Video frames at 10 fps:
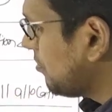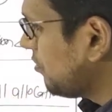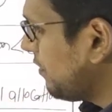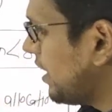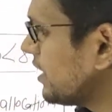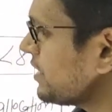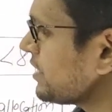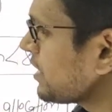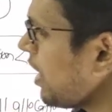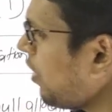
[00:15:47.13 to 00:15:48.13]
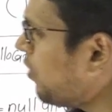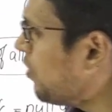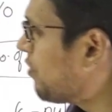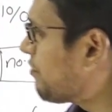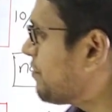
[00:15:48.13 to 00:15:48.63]
move ahead.
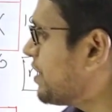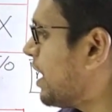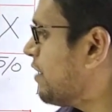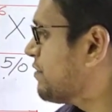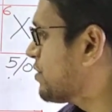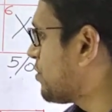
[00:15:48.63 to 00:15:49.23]
Now we have